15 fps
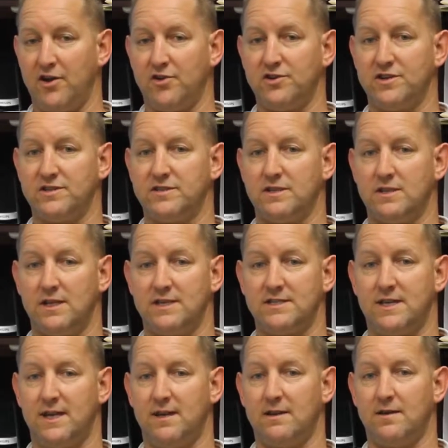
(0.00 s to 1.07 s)
You're just
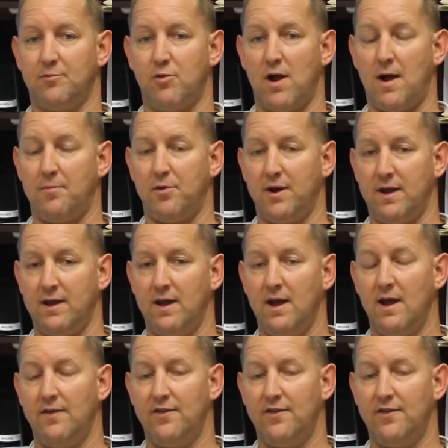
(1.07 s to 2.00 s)
listing the property